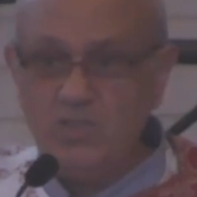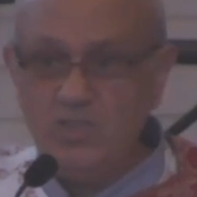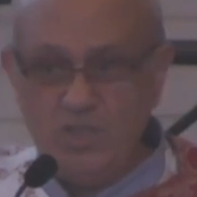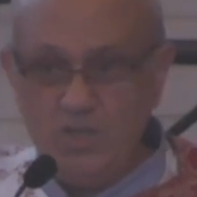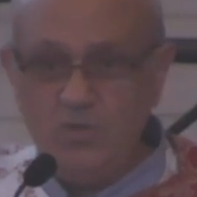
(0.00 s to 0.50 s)

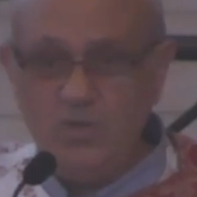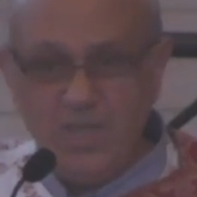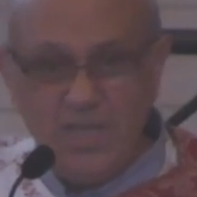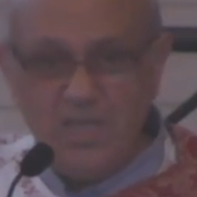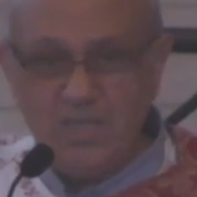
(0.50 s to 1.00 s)
you know
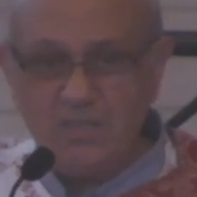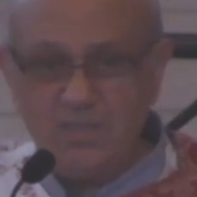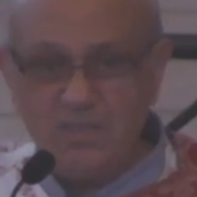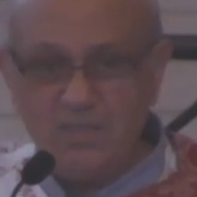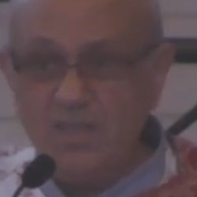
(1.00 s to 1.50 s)
he
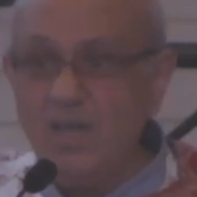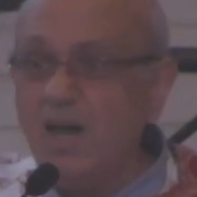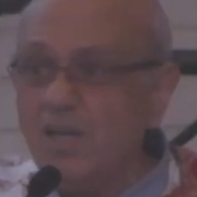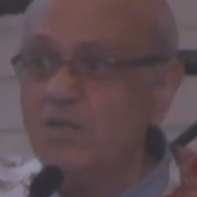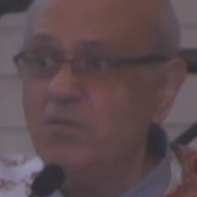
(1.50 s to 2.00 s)
is
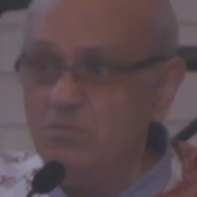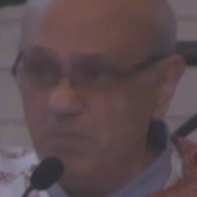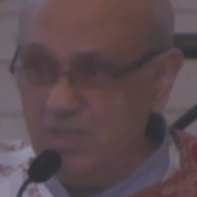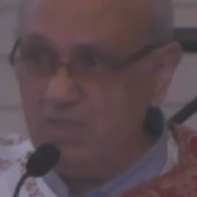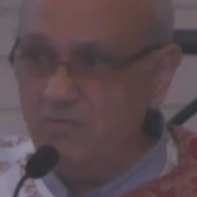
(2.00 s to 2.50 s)

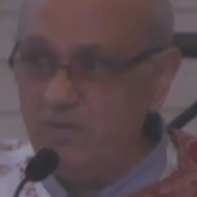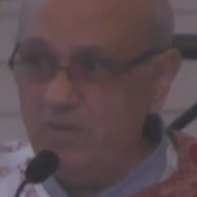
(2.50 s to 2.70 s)
unmerciful.